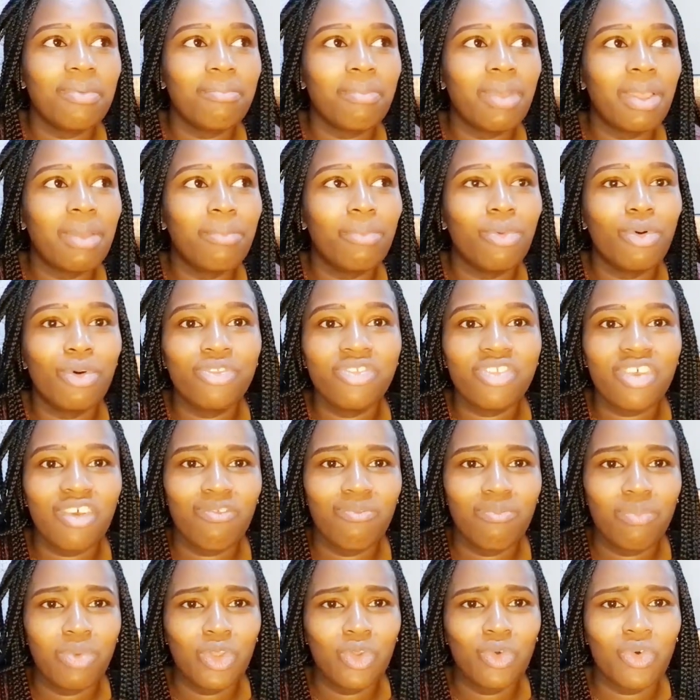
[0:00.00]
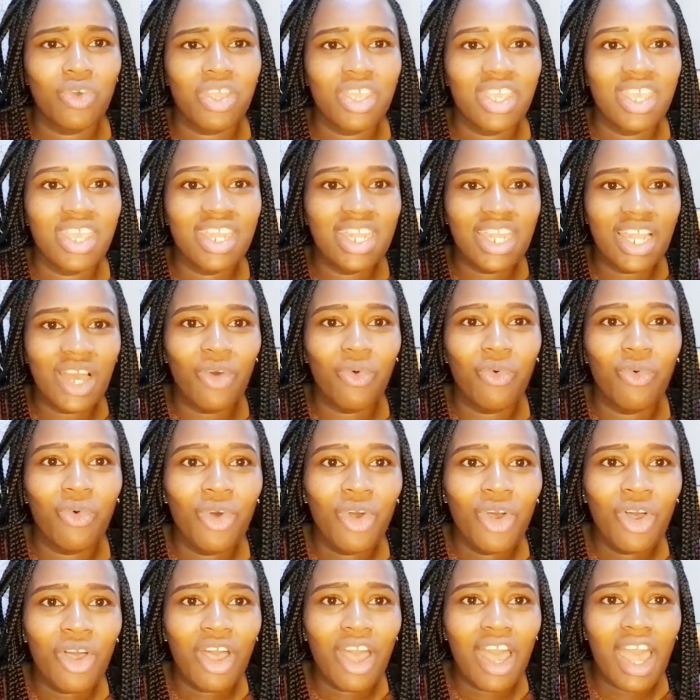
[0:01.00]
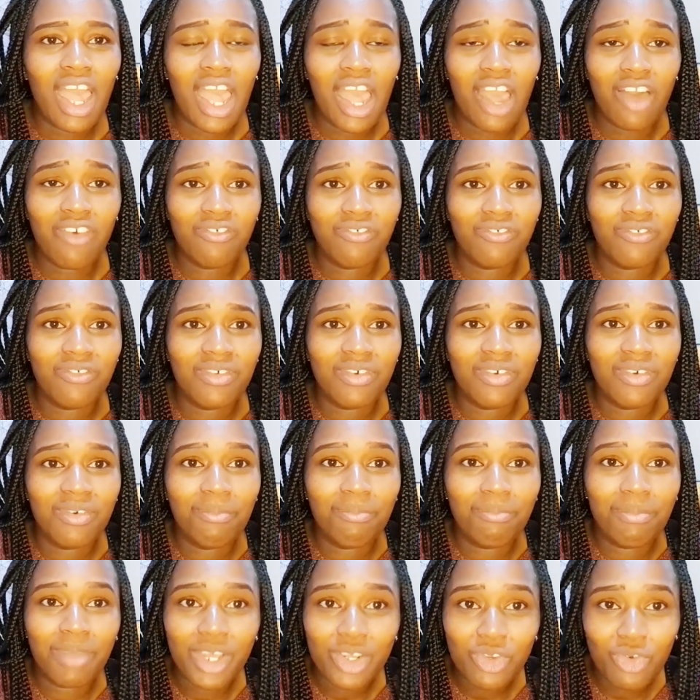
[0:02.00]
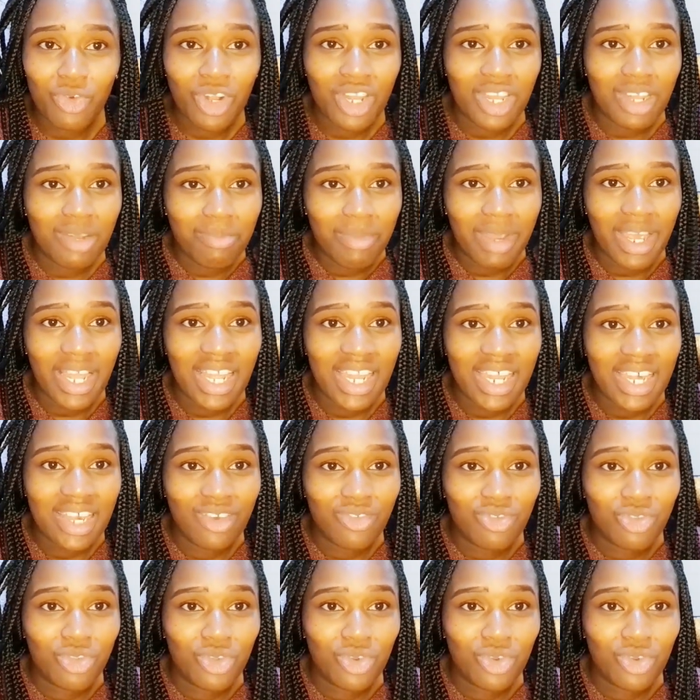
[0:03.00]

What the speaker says: My bones have been okay. Now I have metal in my legs.